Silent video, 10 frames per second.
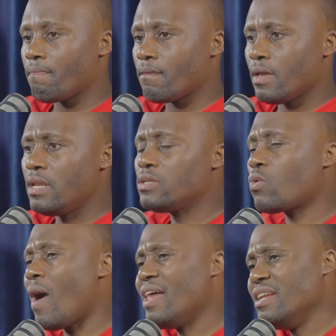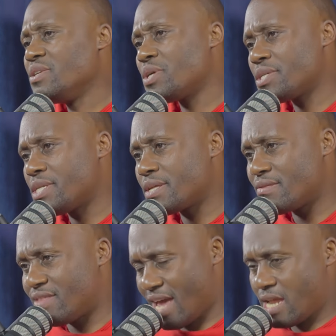it is quite interesting
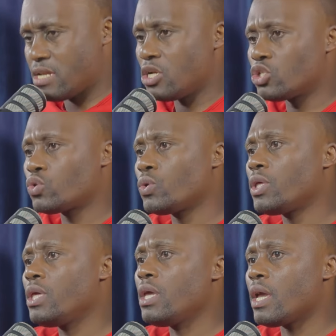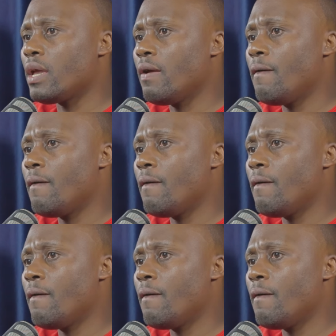then to hear